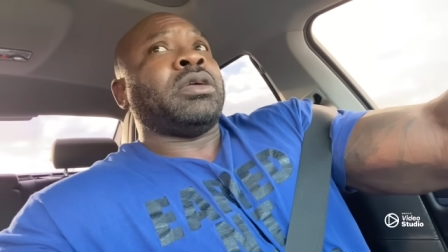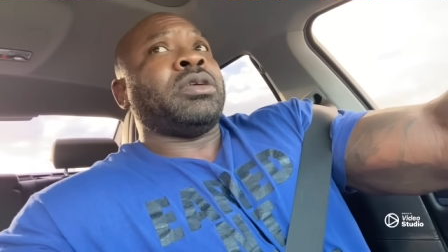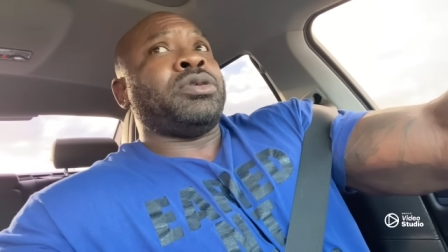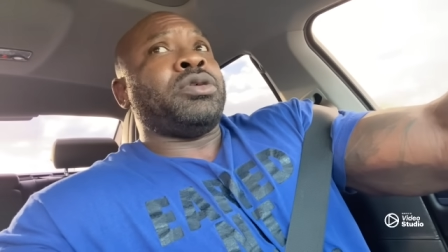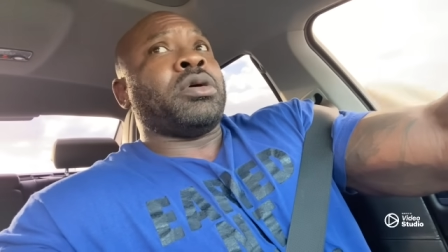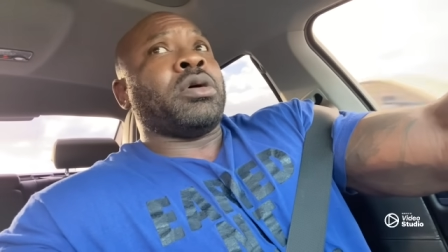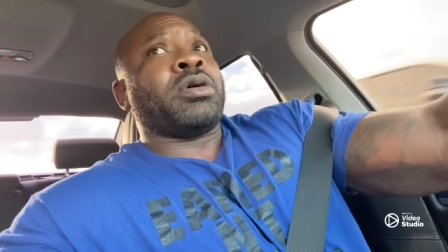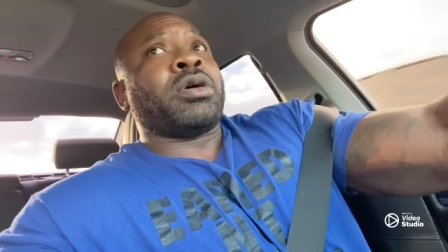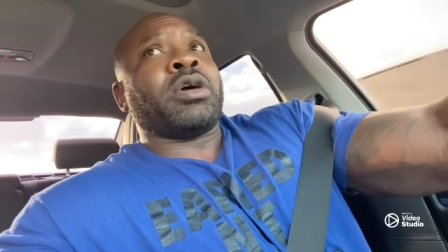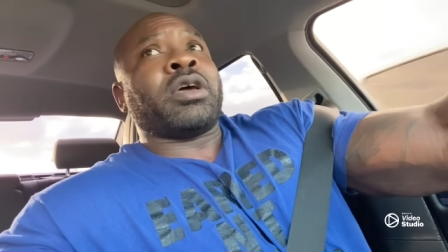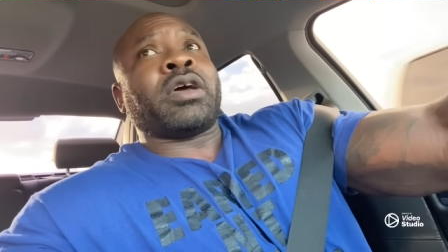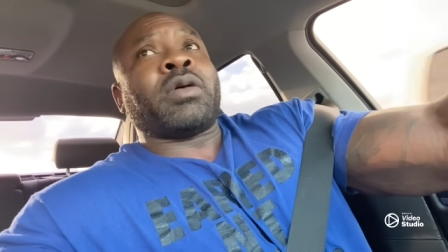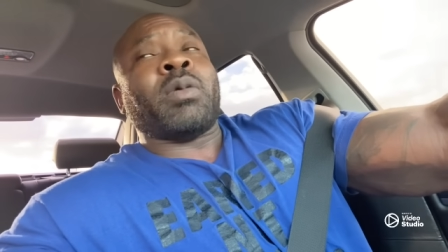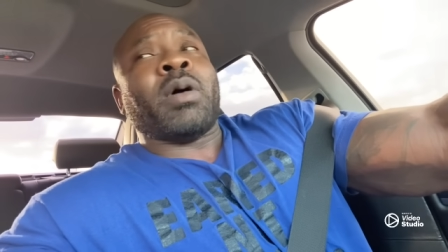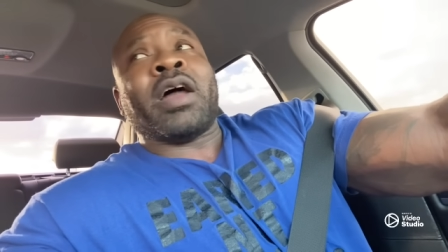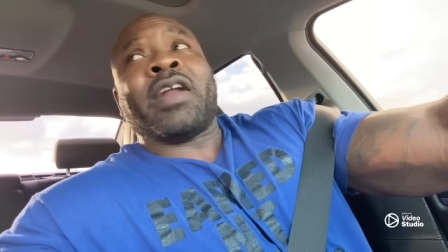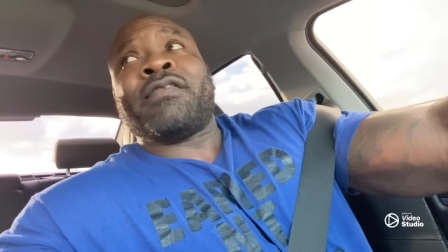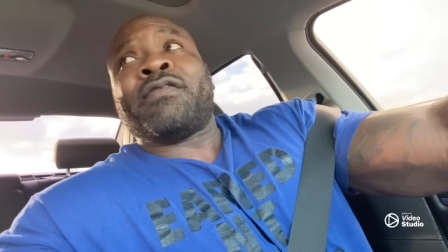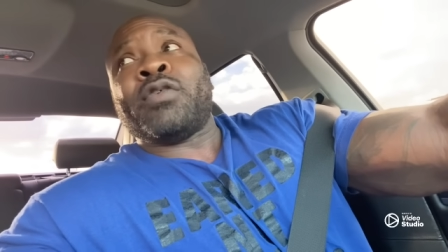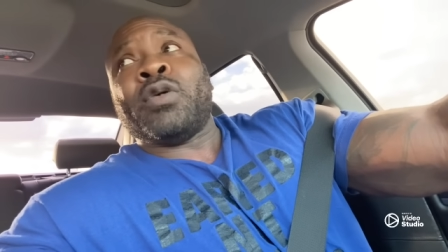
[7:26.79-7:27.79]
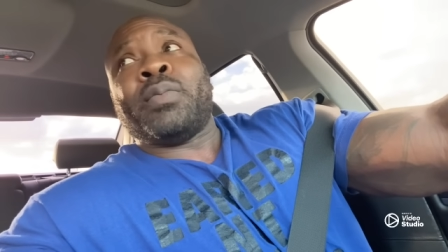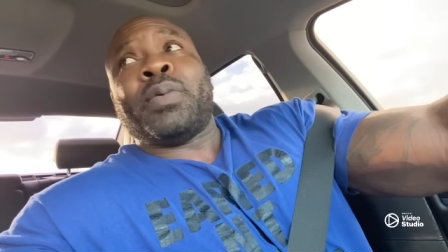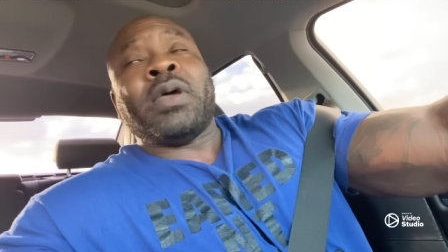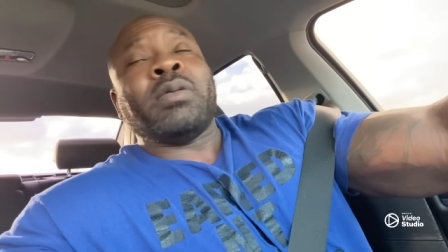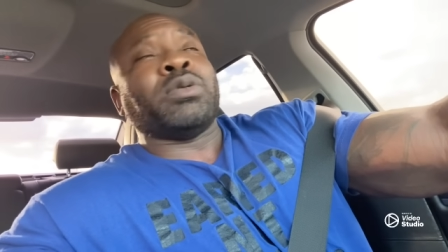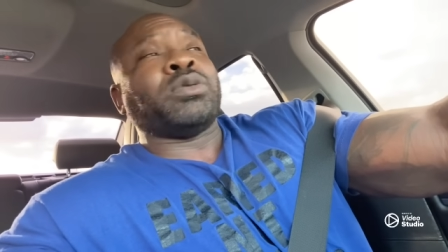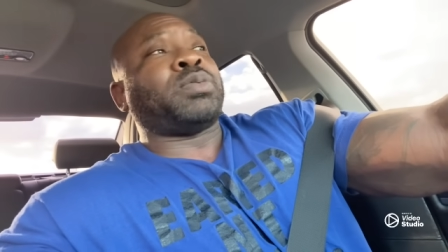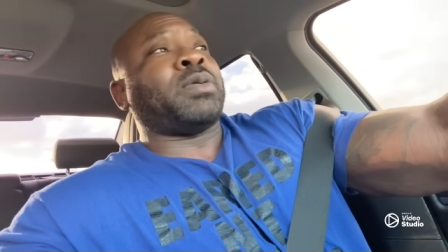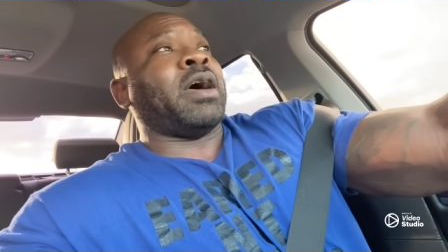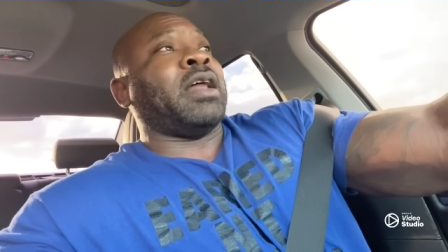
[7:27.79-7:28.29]
you're gonna get quite a few
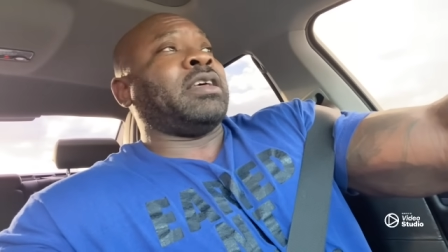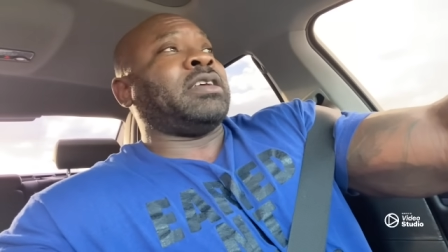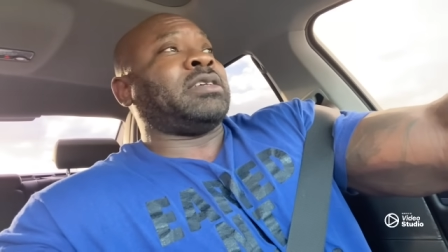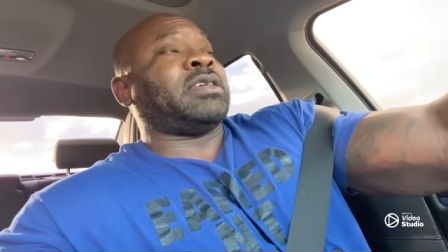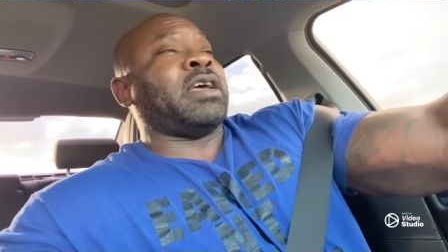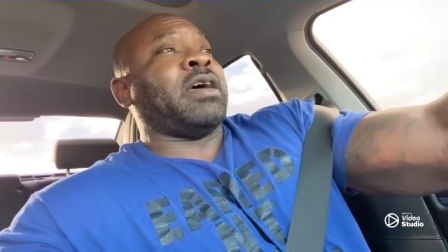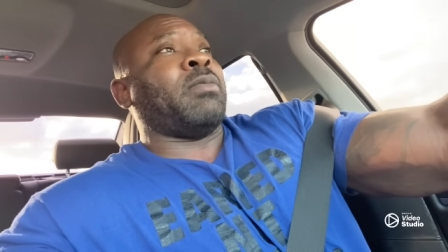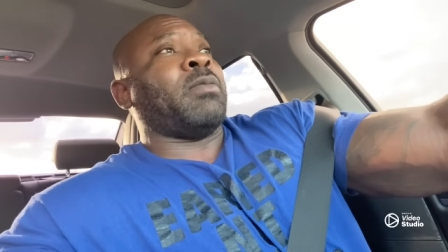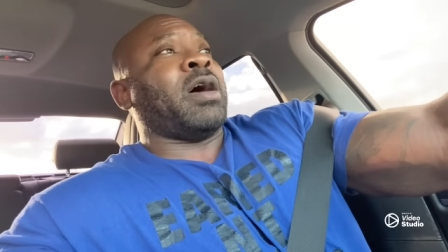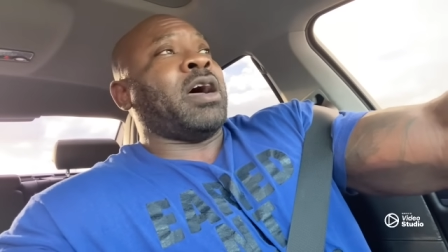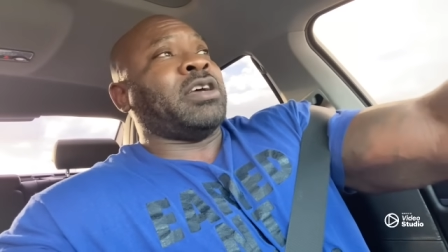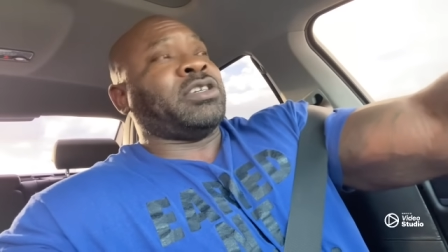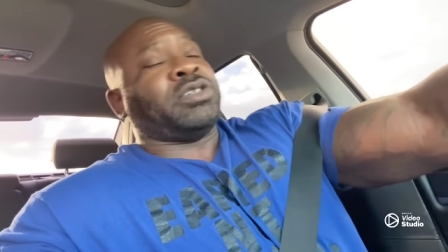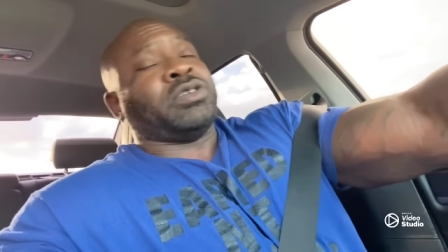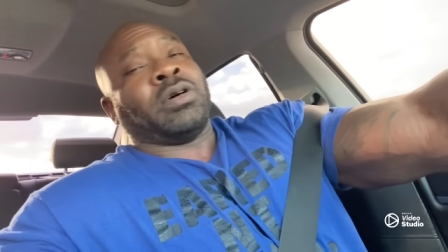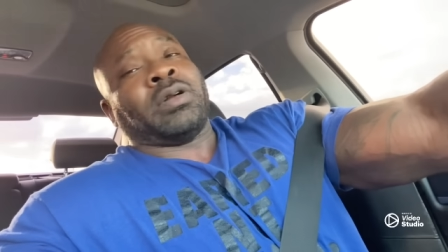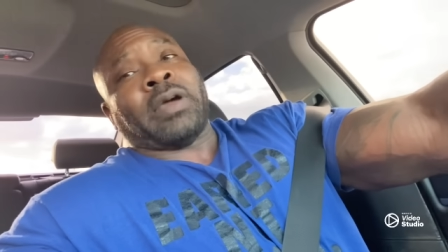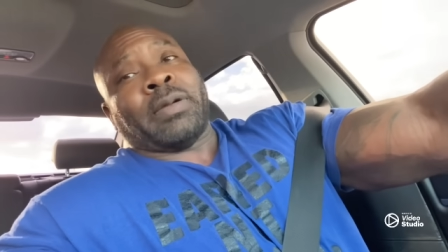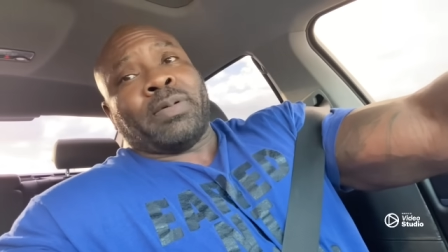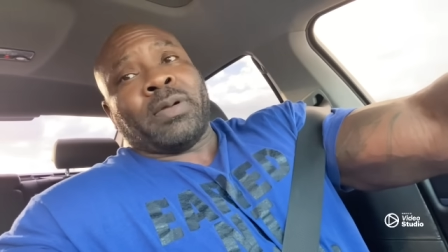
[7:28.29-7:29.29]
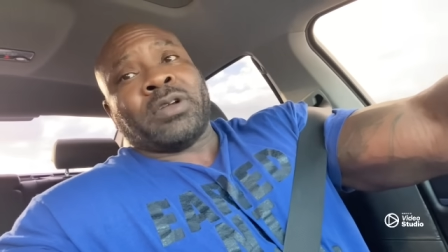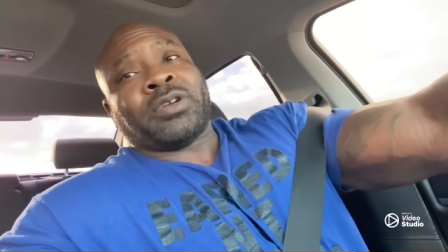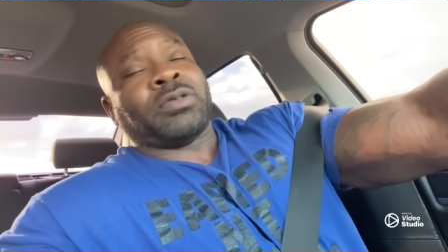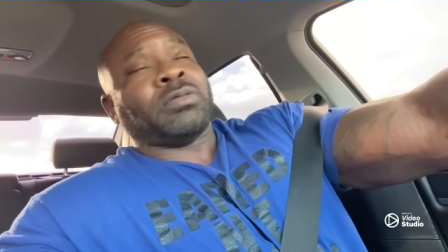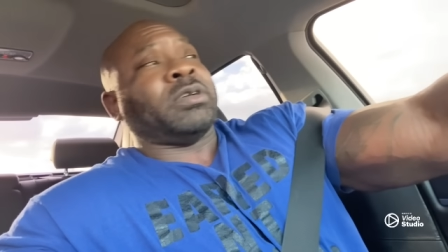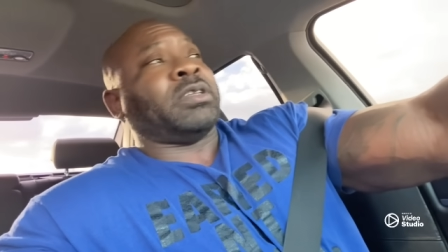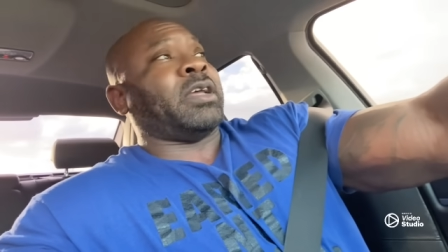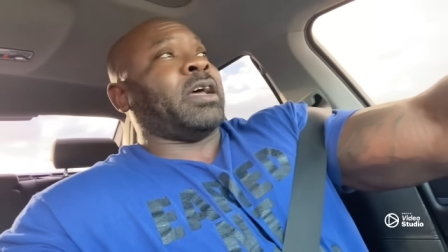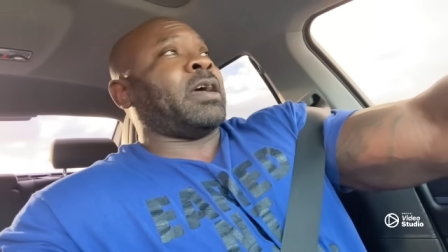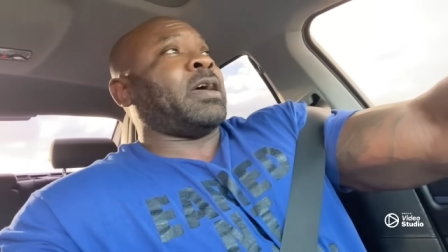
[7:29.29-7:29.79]
people probably saying, "Why is you on that picture
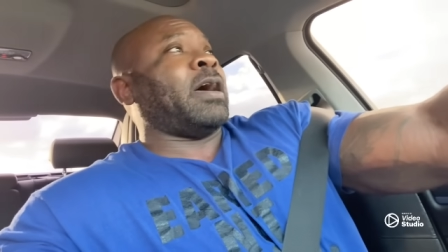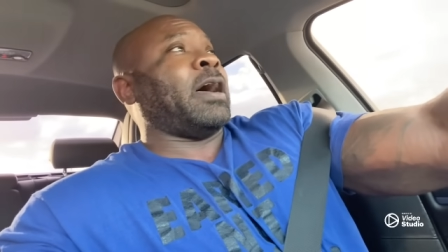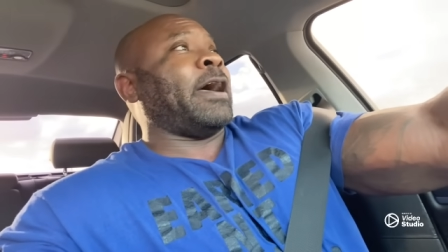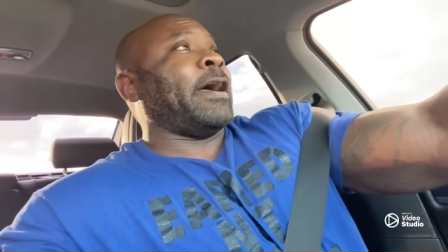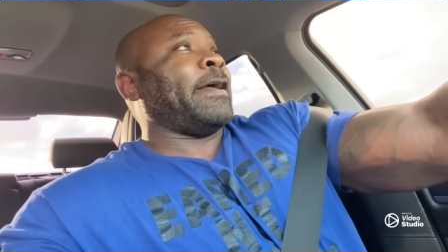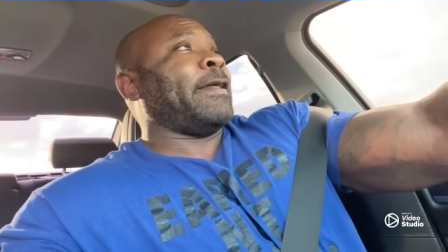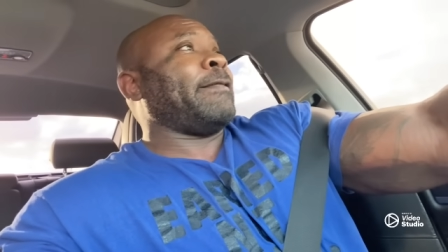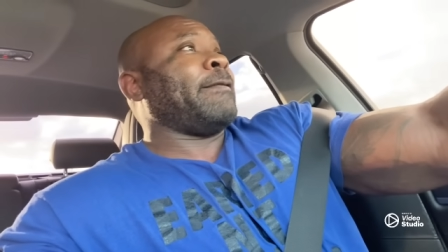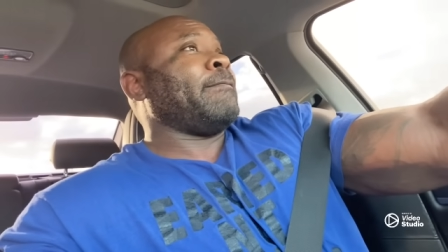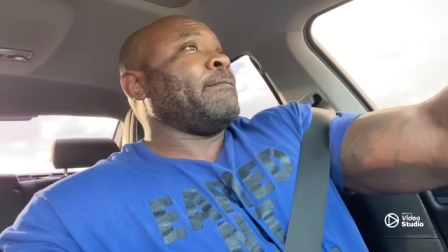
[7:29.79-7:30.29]
with that guy?"